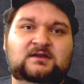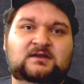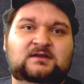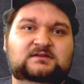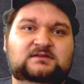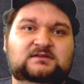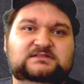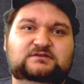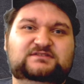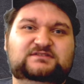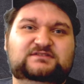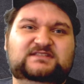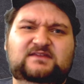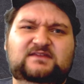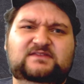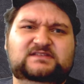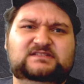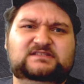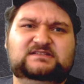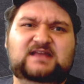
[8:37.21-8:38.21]
so say the
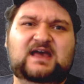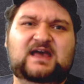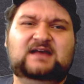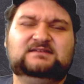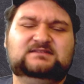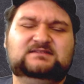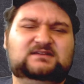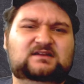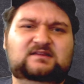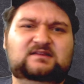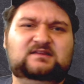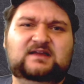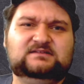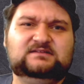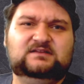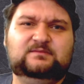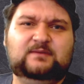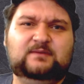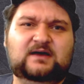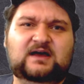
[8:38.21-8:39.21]
stats
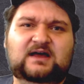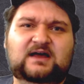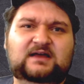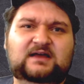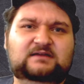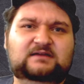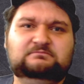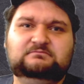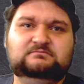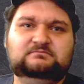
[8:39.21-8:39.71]
collected by